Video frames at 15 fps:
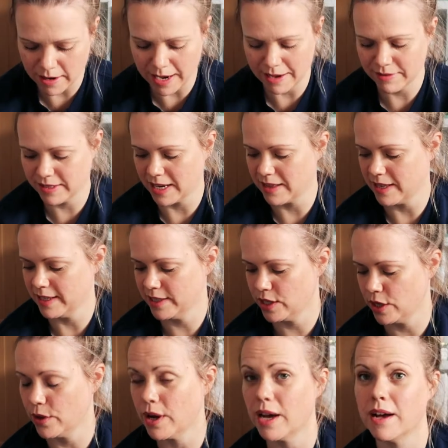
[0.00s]
I have to get these
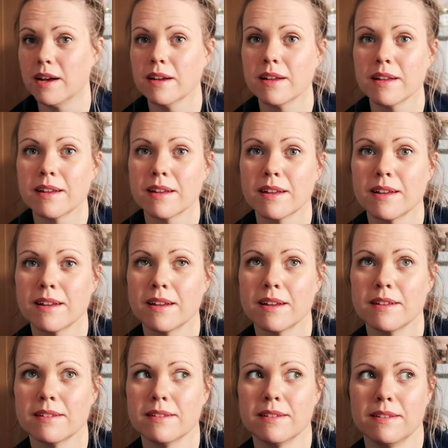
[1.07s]
to her,
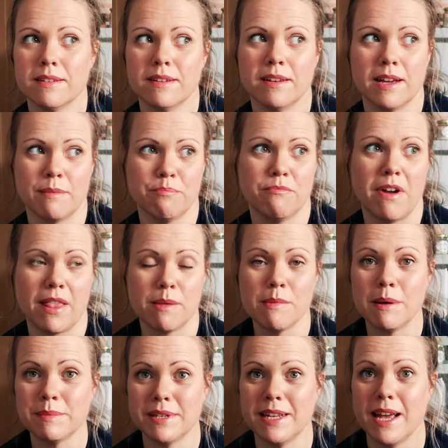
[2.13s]
like wrap
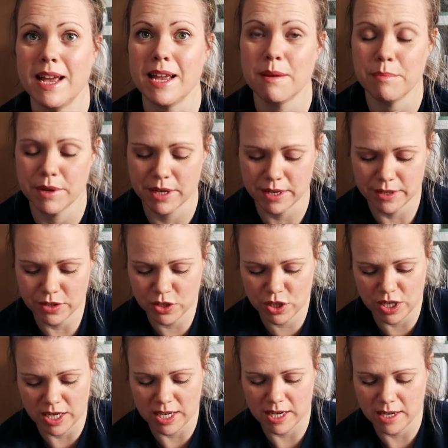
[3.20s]
them up today, because
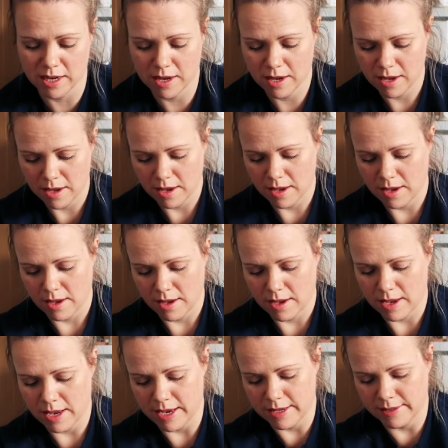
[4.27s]
she
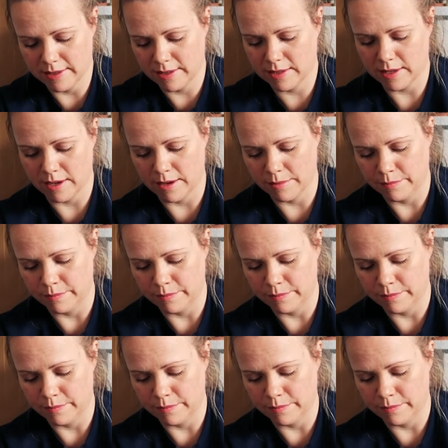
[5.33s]
is,